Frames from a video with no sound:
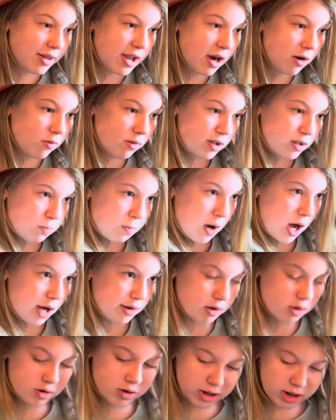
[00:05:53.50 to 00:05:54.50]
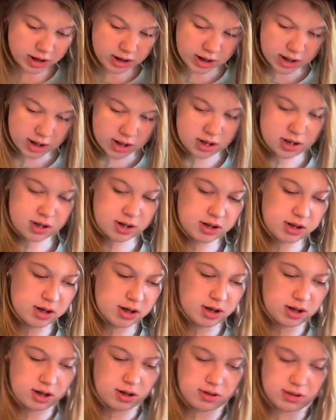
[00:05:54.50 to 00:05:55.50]
there was popcorn in there. I just
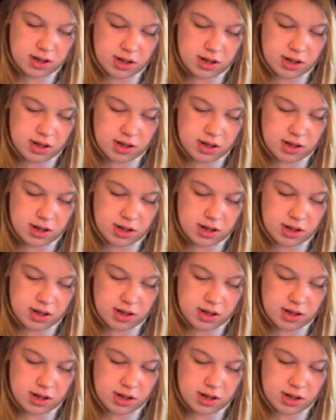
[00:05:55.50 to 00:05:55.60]
didn't use it.